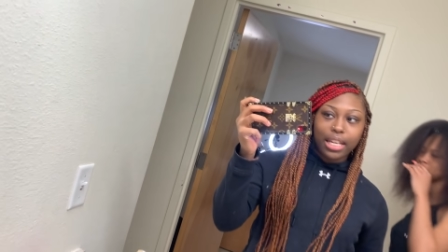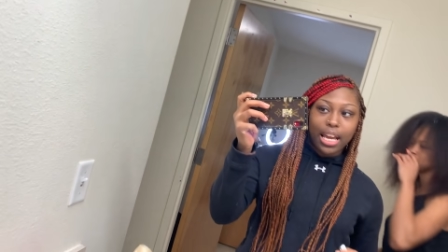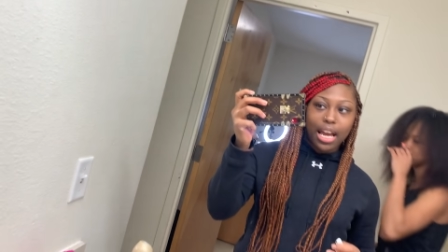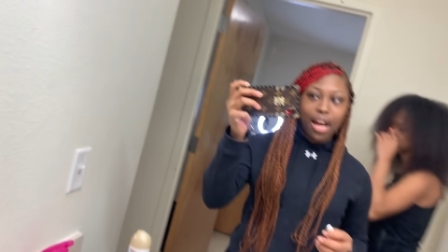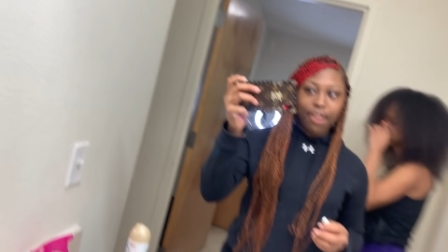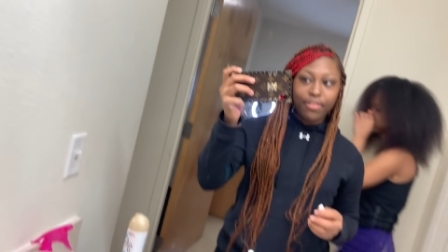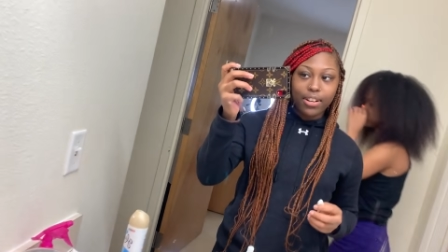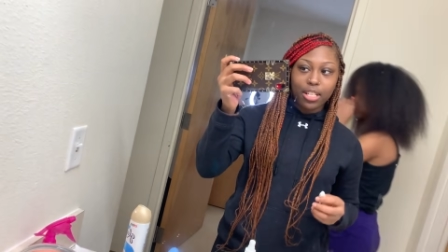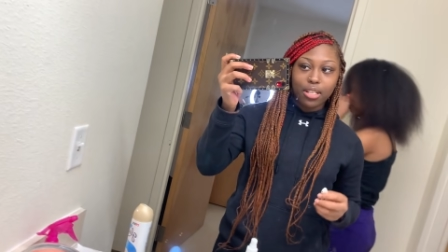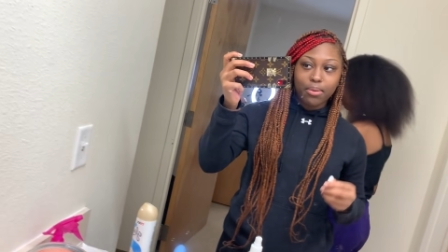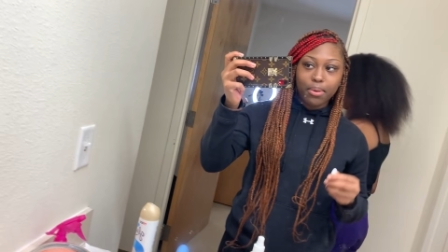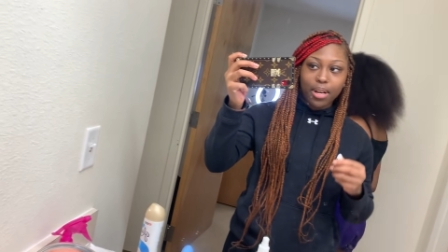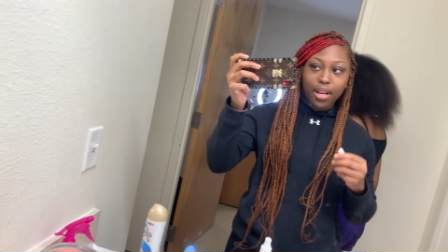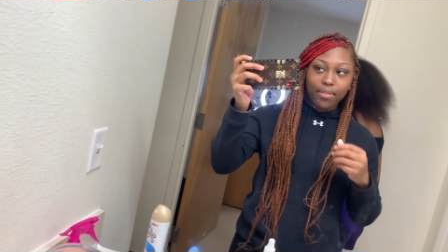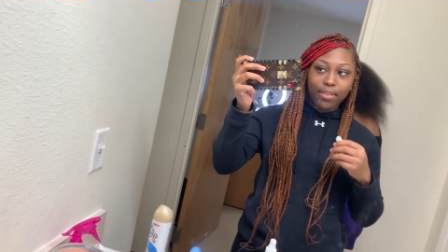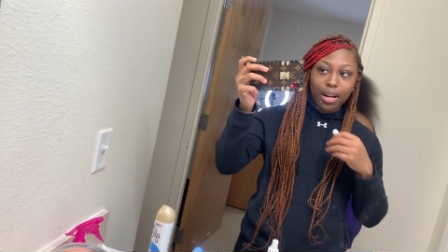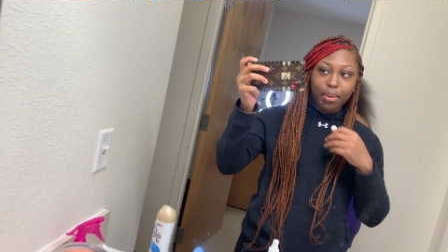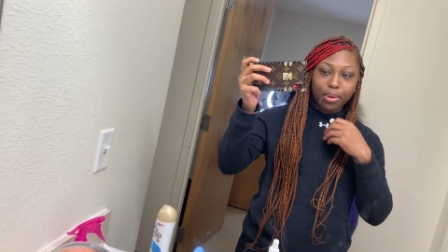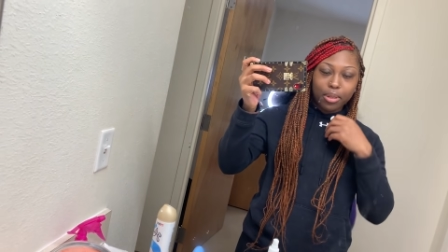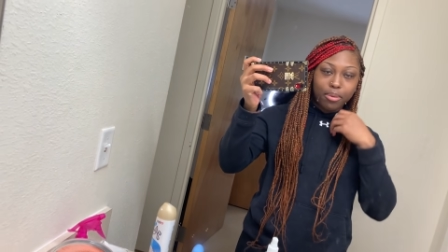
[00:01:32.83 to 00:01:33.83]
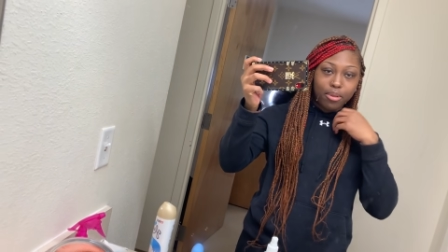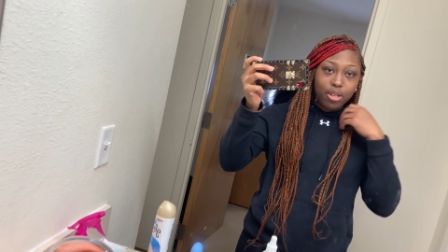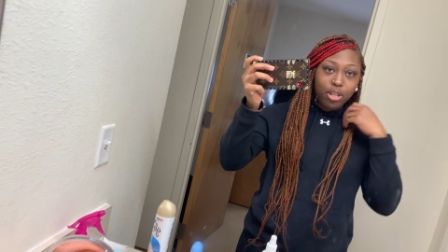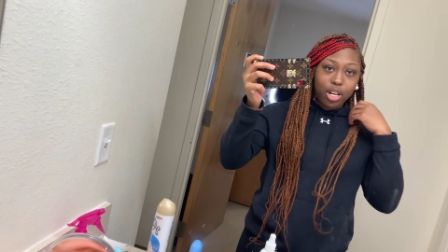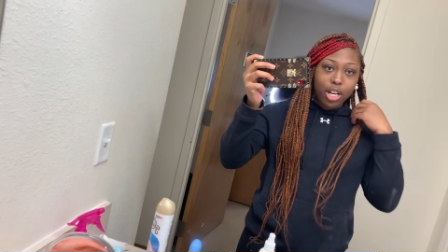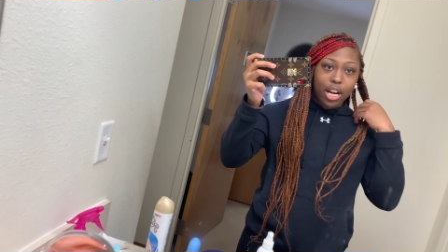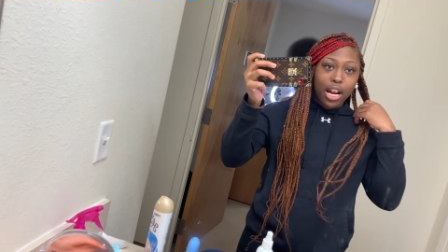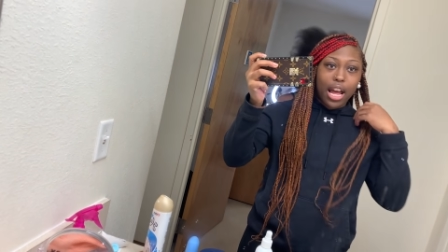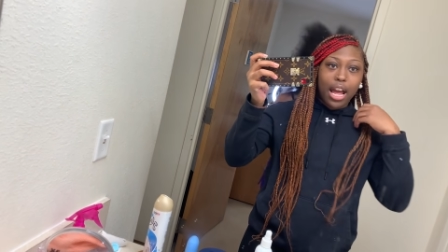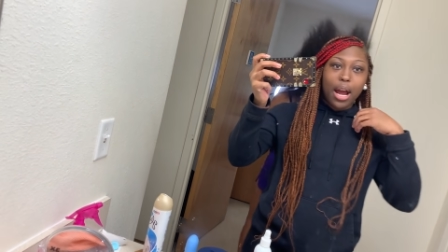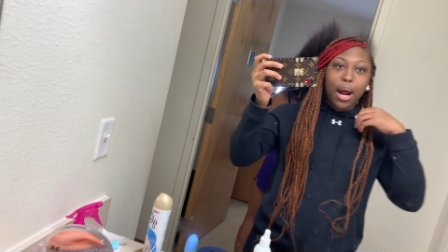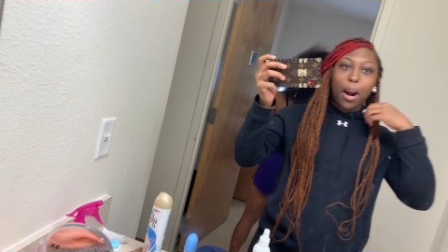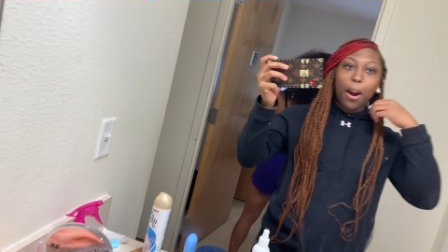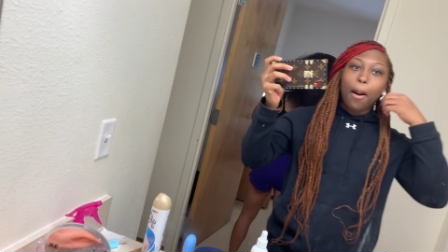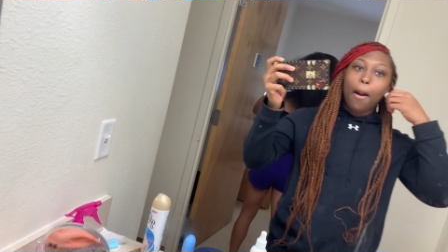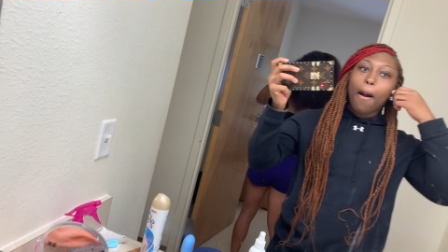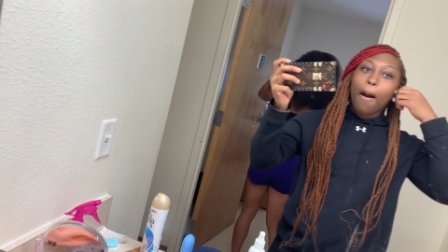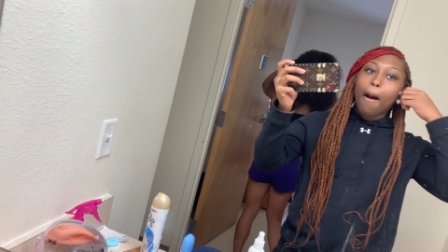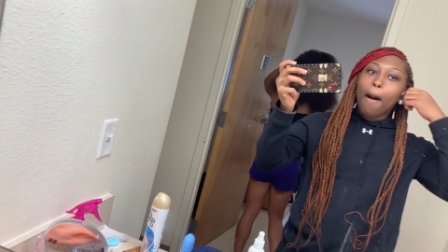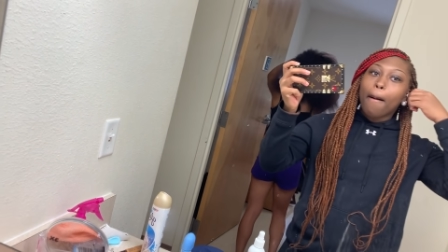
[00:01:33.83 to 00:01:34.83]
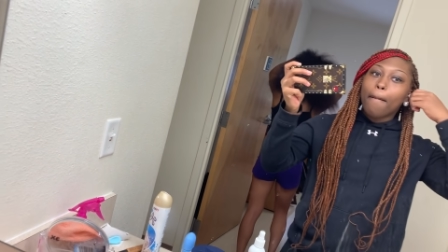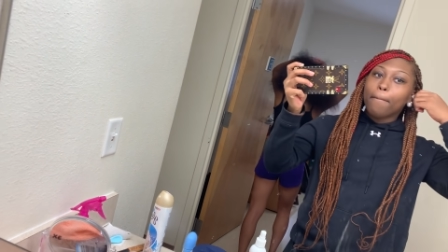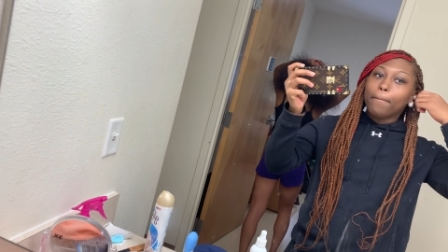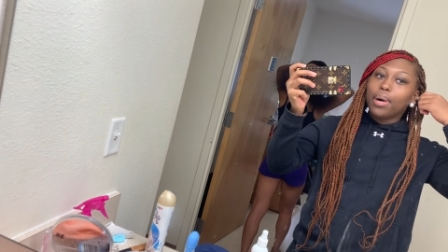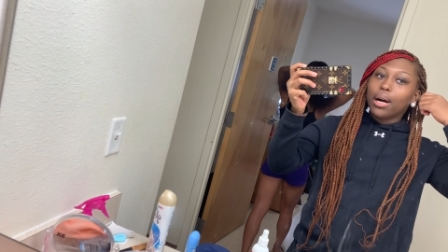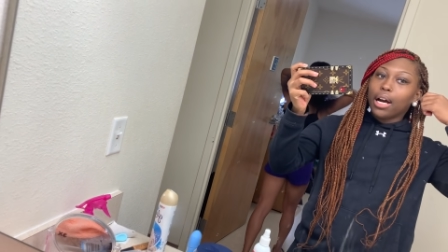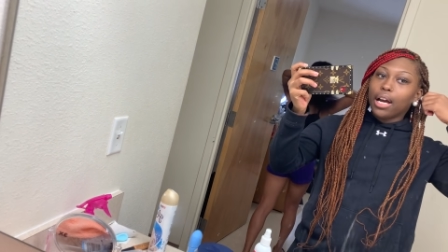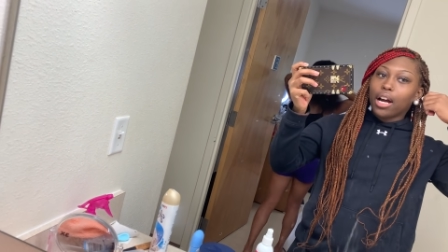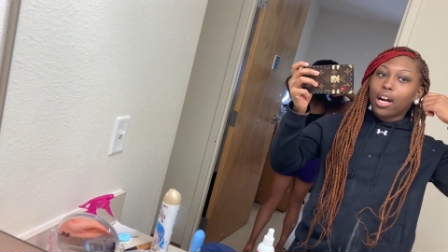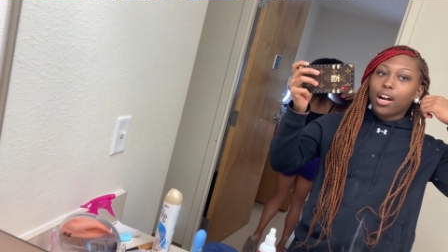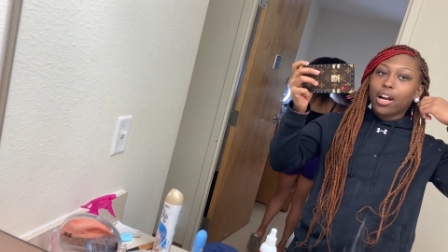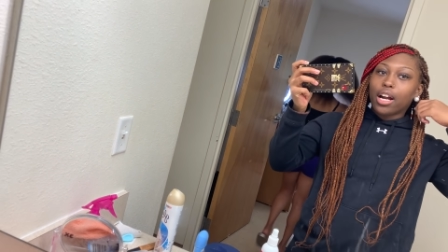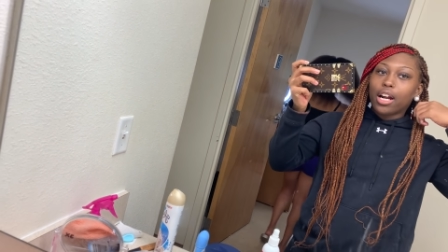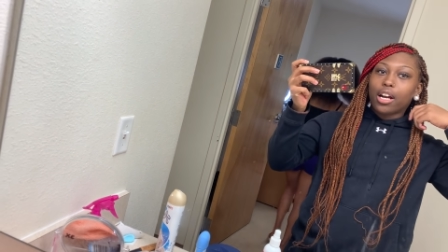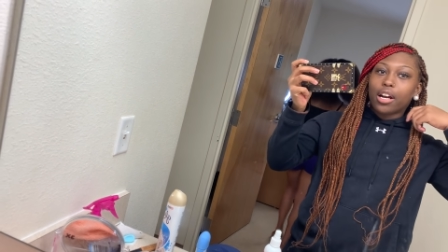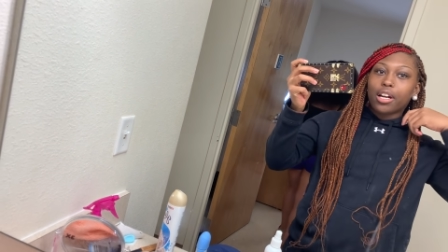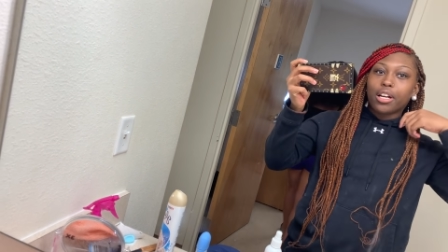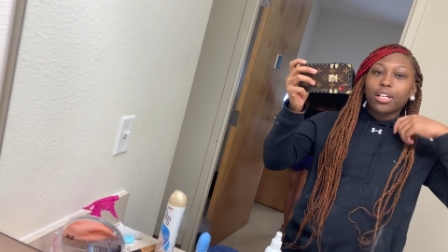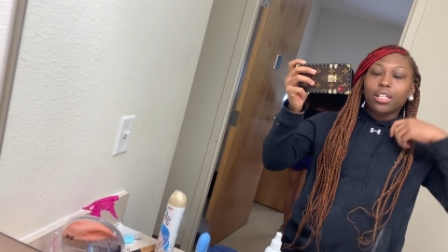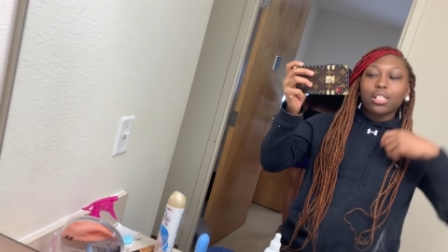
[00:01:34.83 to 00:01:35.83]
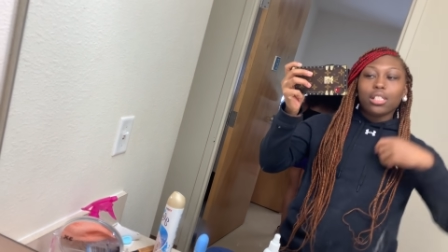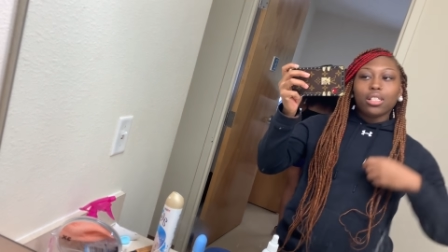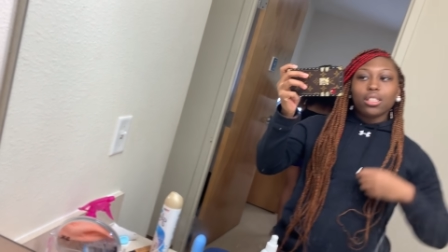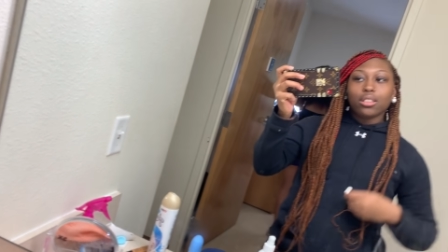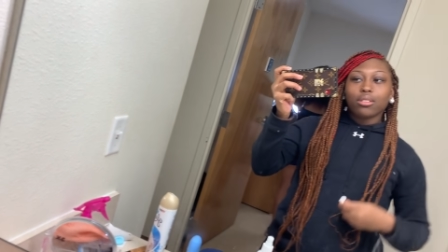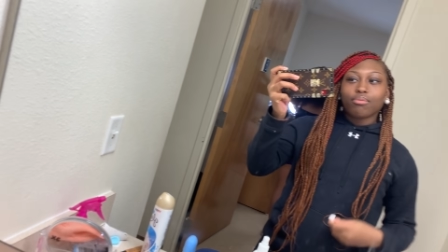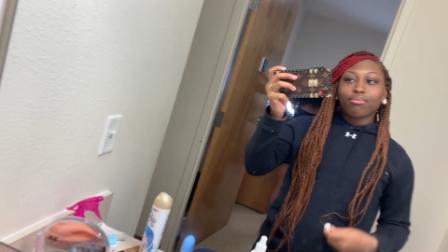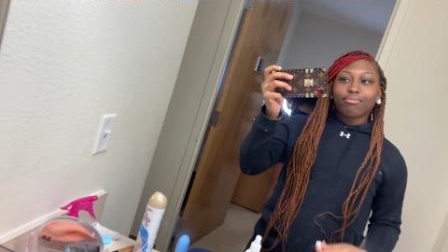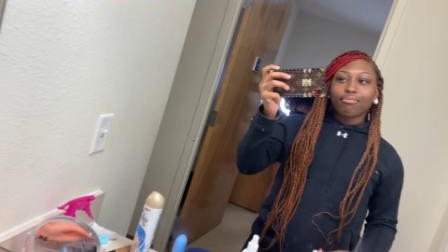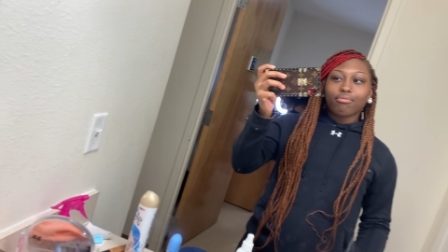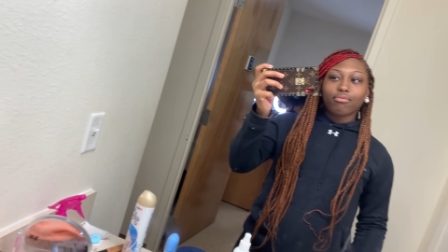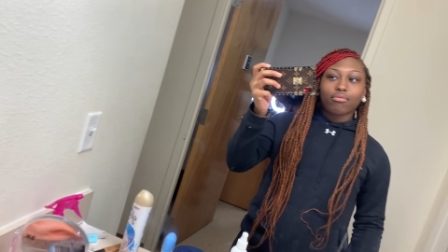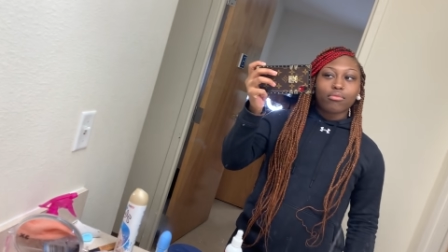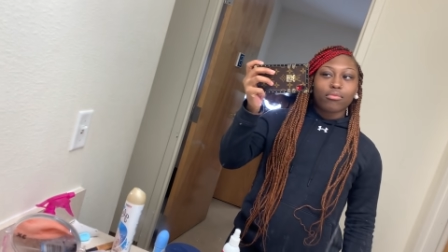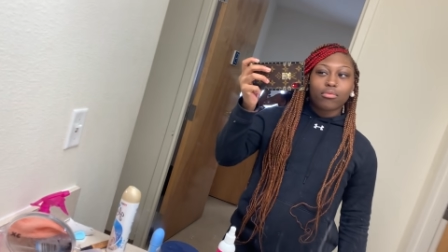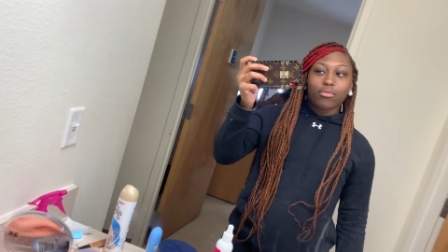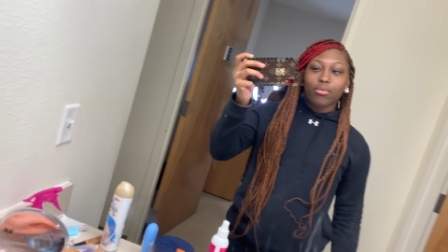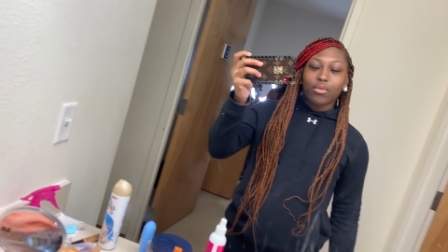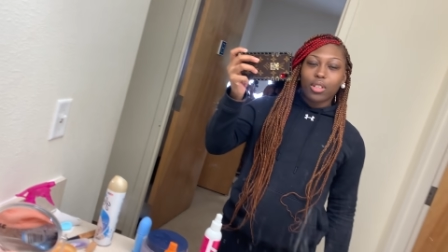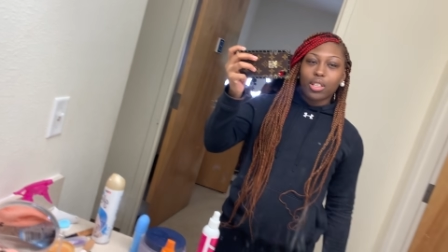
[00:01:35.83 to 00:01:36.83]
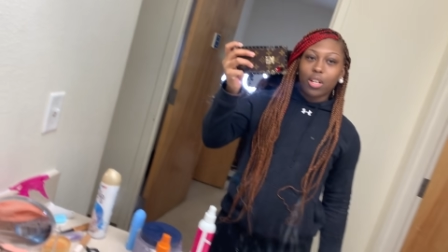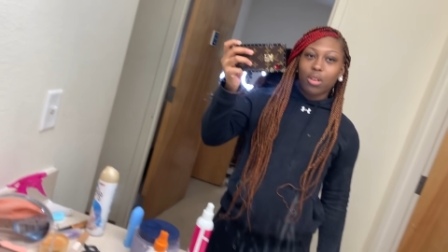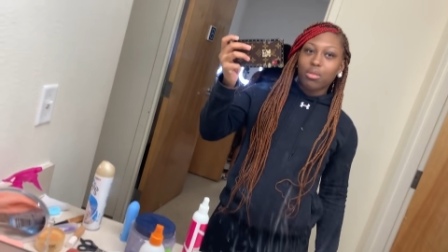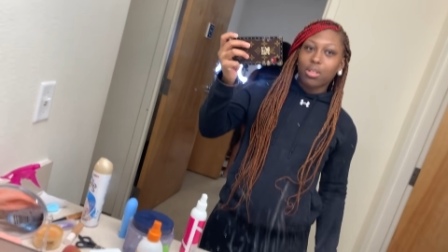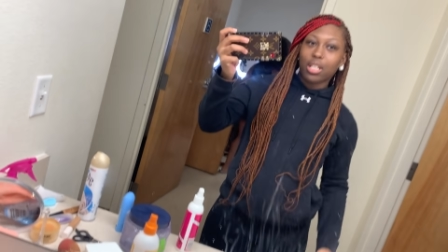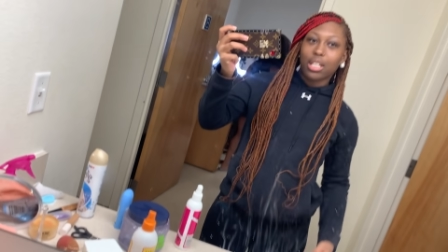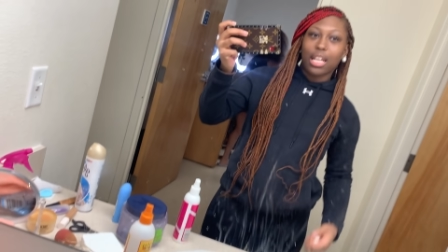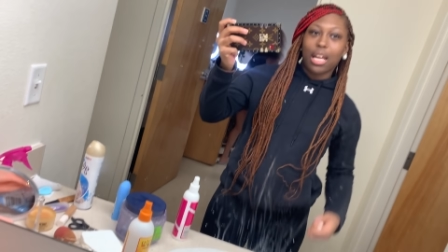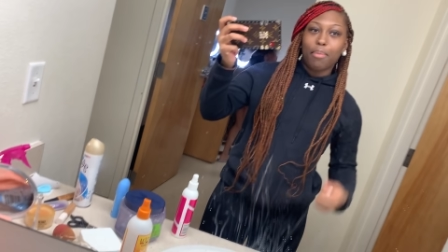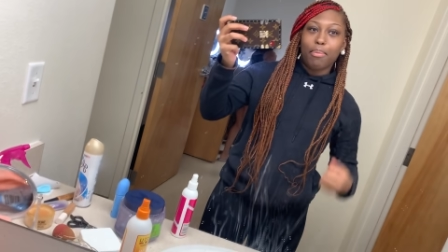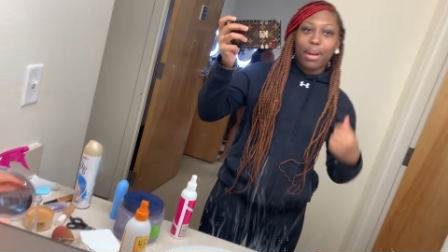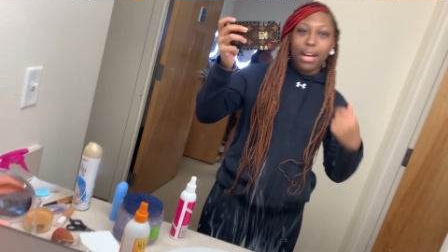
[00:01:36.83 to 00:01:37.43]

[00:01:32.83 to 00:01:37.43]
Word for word: cafe at 12 and I'm supposed no. to do her hair. But her hair don't look that